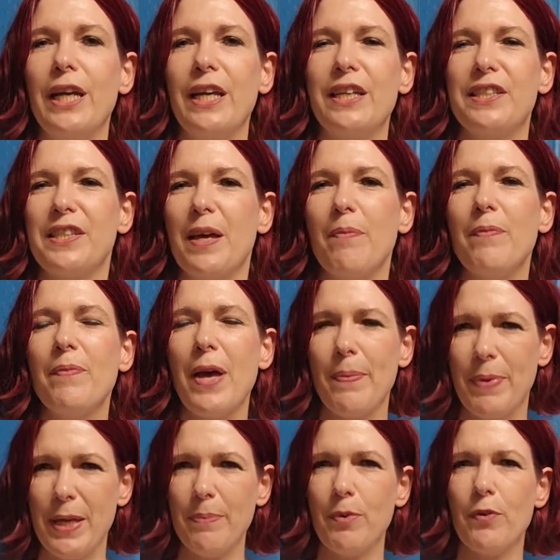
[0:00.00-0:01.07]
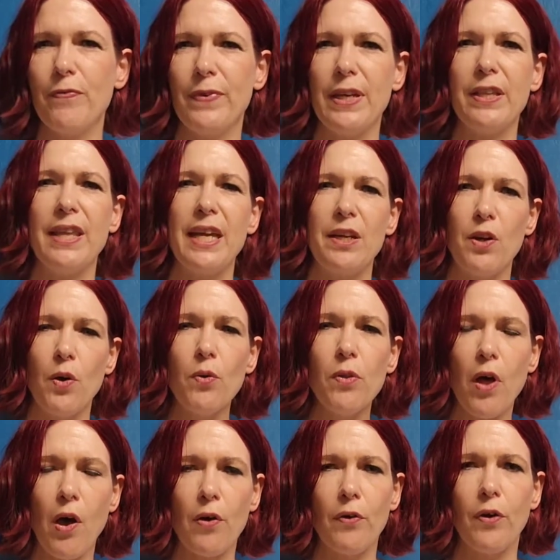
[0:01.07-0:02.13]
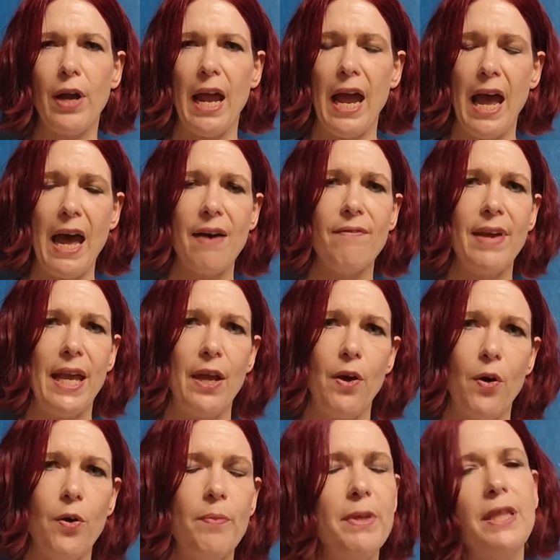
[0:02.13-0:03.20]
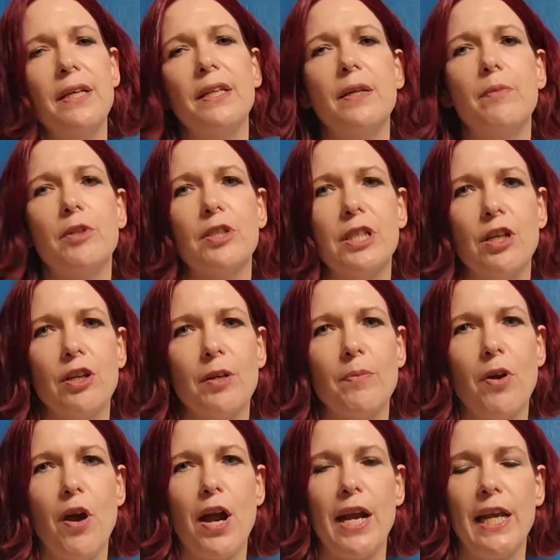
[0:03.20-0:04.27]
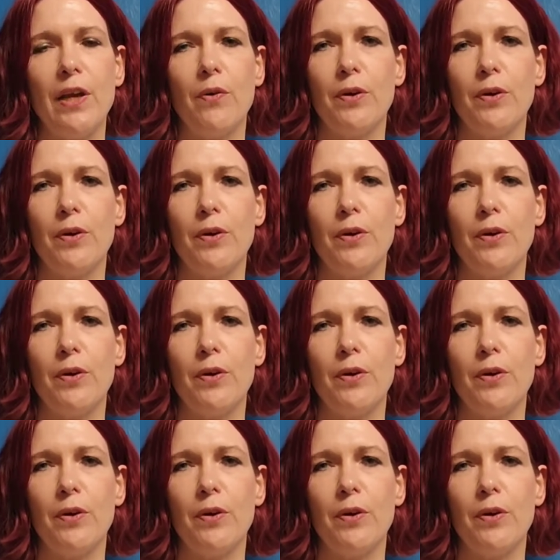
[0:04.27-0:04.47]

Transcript: Some people feel they no longer have a home in the Libertarian Party,